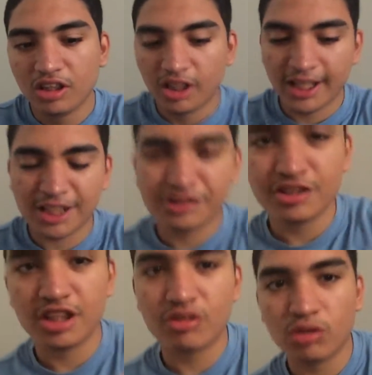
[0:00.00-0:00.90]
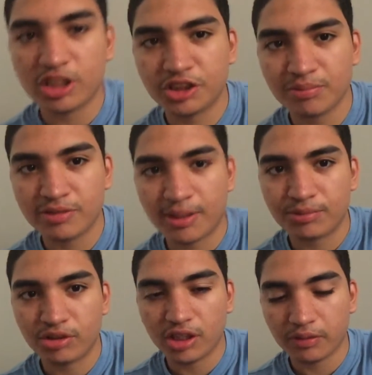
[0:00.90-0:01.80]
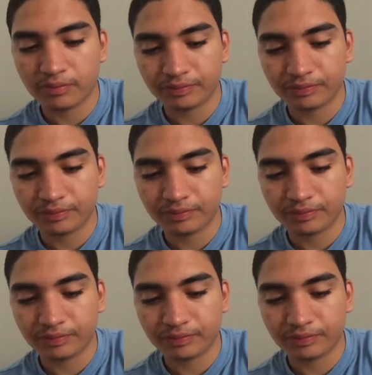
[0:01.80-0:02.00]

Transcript: And I actually did do a gym time today.